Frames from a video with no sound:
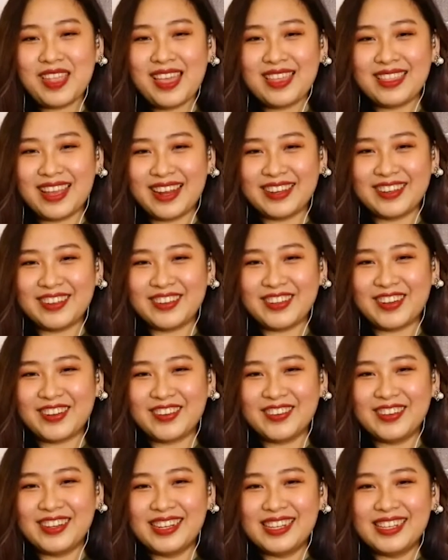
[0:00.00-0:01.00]
there you go.
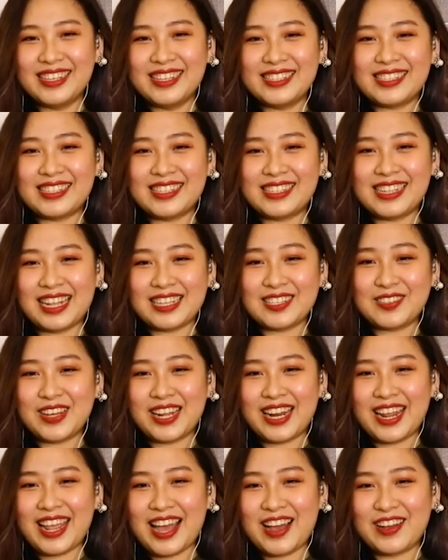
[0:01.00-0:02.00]
So that's
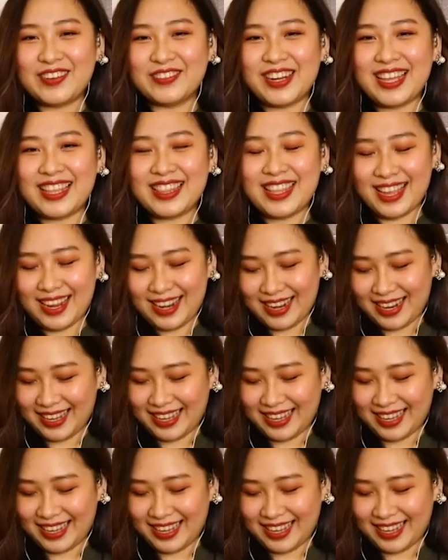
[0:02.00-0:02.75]
what I have right there.